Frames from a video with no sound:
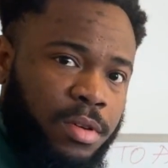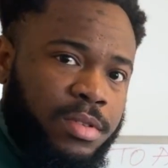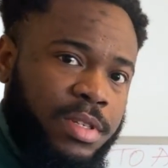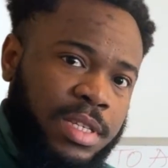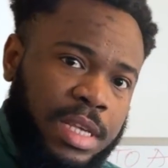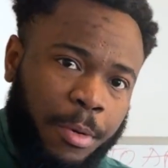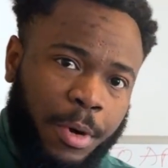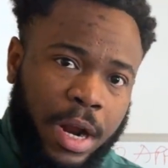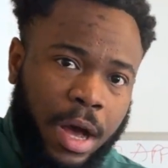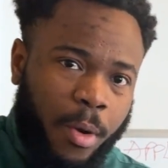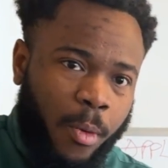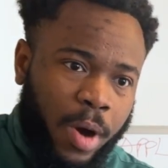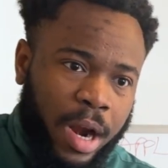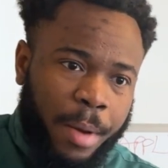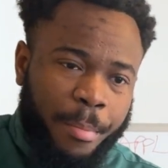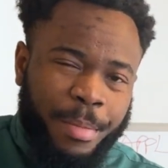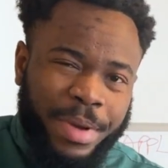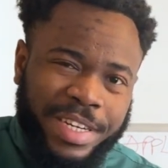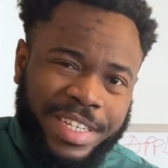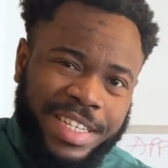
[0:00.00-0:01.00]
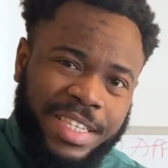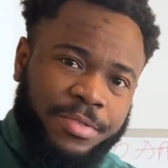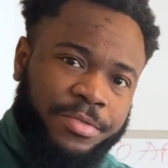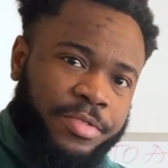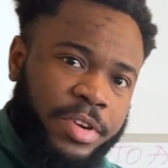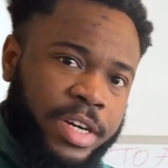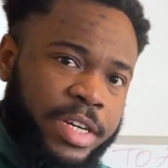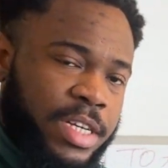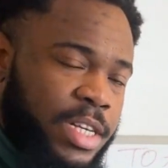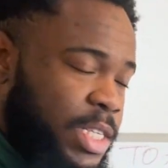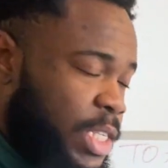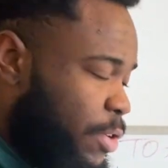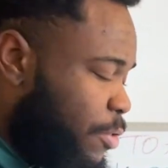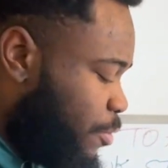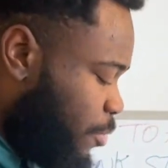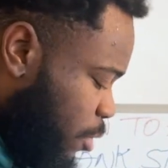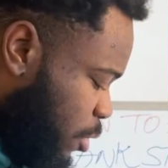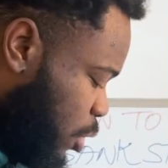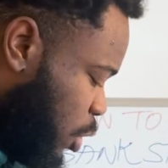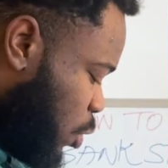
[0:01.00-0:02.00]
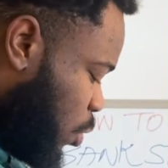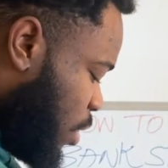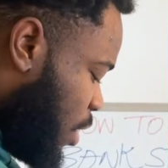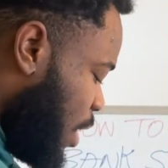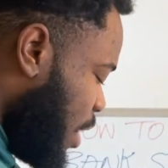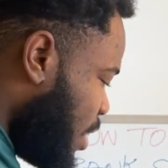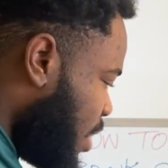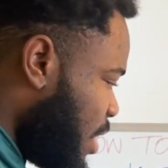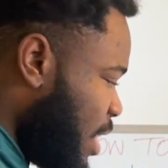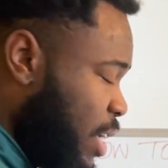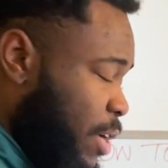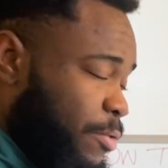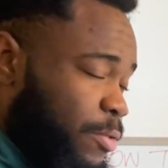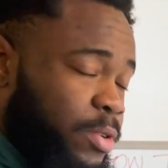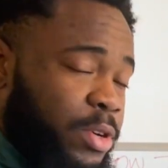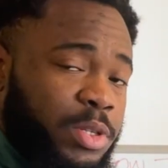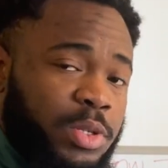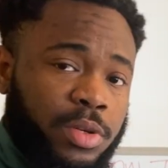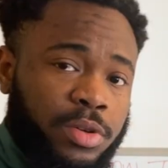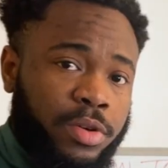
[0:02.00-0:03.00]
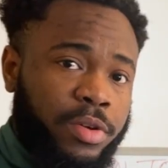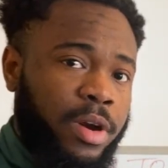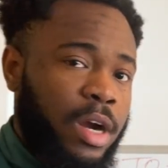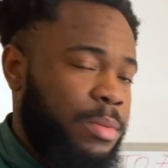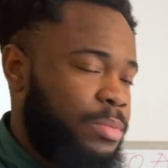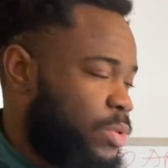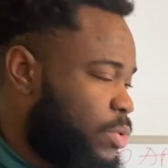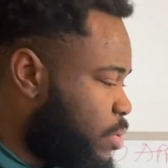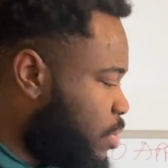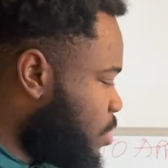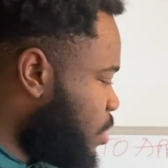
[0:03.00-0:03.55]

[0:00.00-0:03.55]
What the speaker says: this I want to make this very easy for you to understand and for you to grasp.